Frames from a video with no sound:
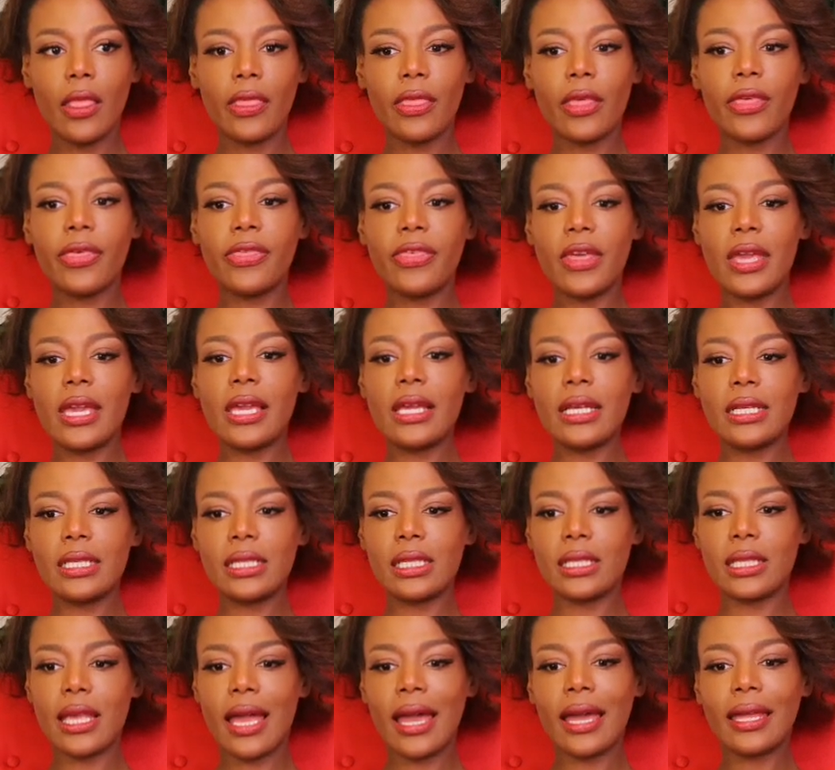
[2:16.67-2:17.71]
the
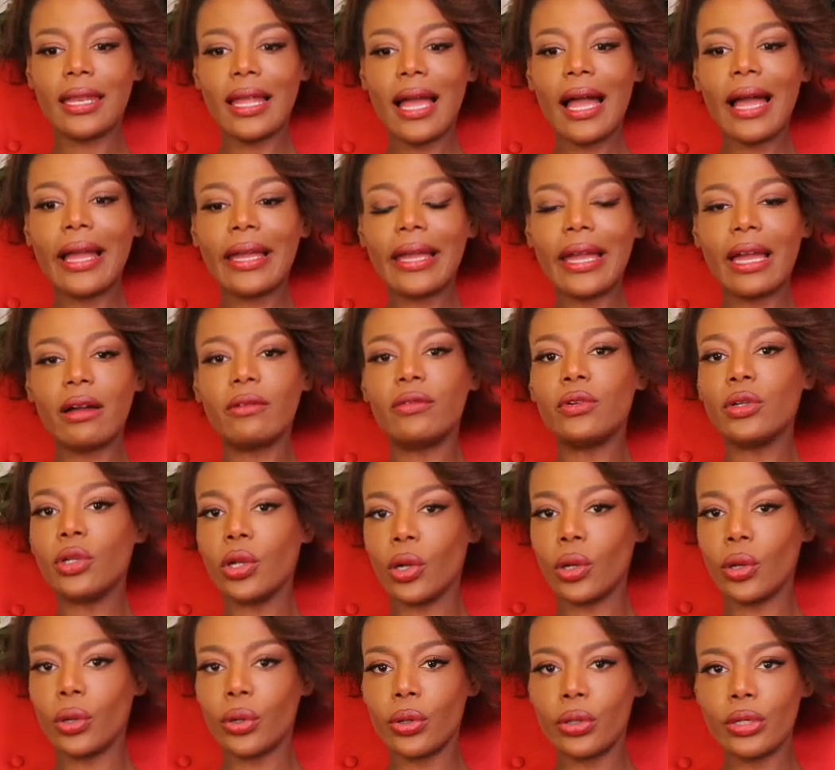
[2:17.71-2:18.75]
things that I have
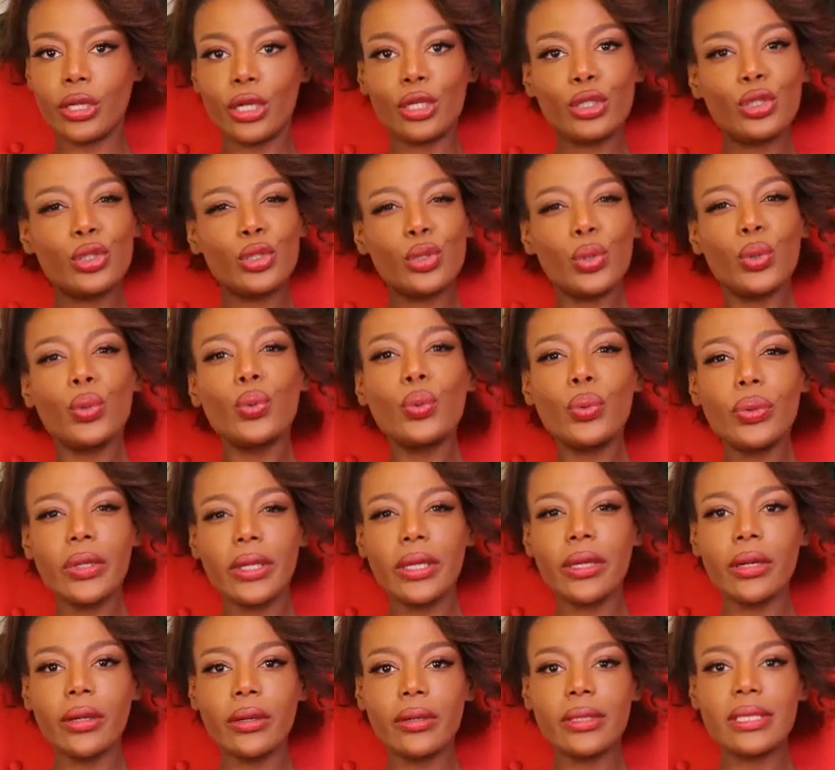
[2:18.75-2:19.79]
learned 2
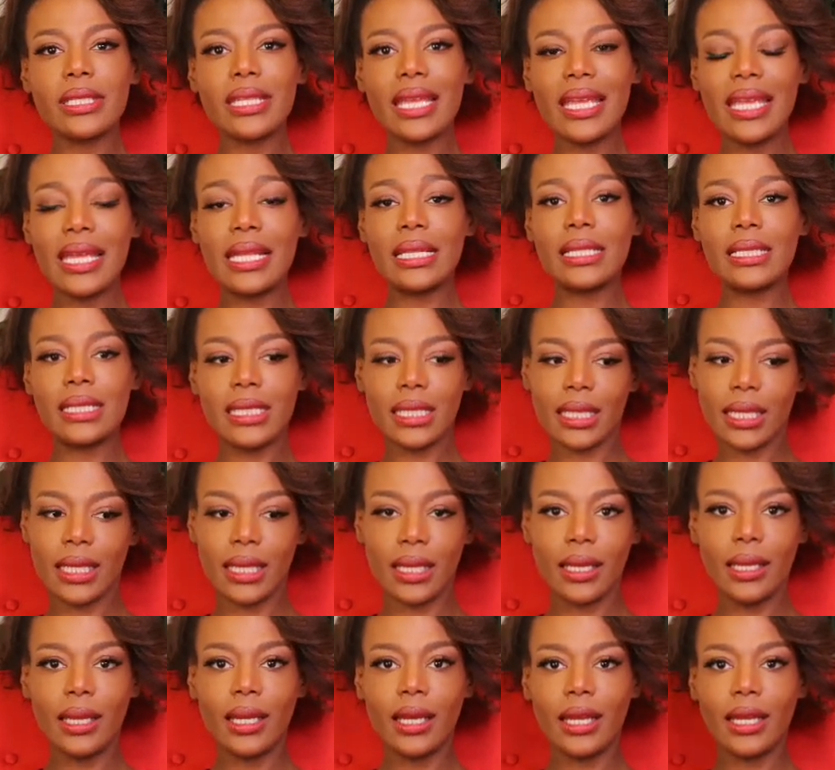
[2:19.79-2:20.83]
years into
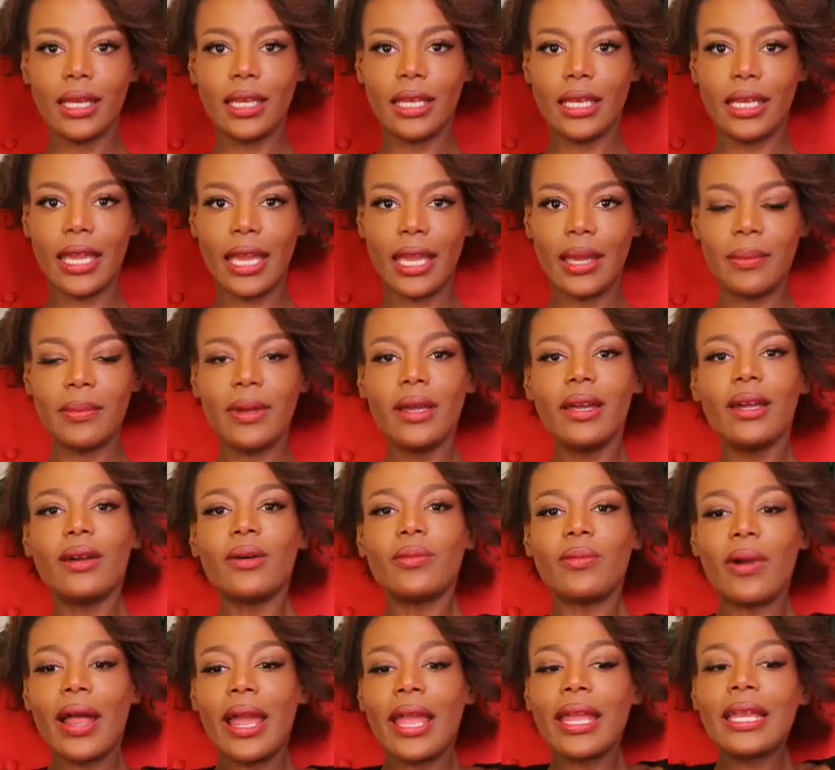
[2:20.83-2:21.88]
the game,
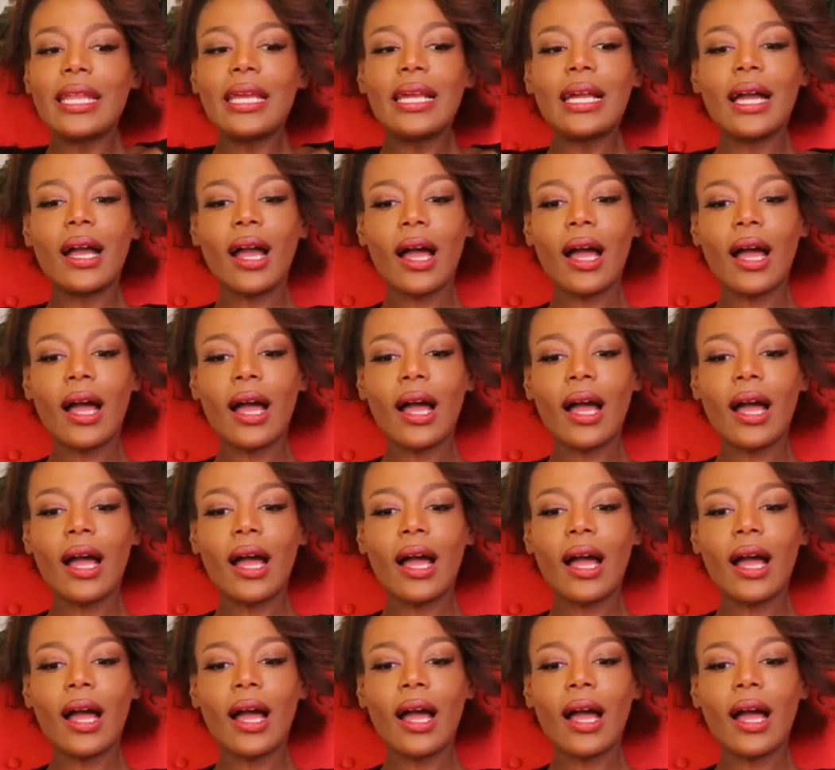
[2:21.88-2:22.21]
right?